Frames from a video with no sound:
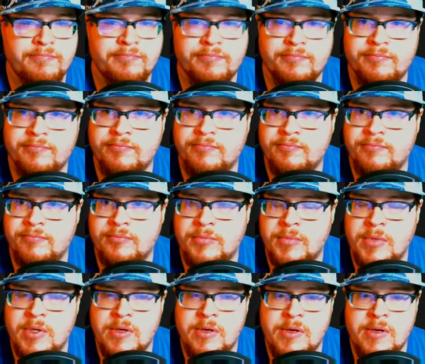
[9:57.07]

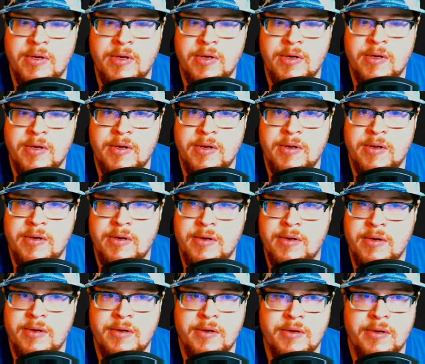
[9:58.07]

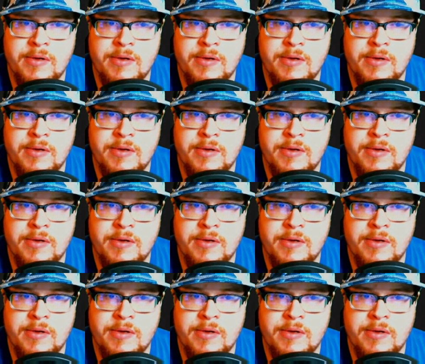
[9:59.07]
No one is speaking in this clip.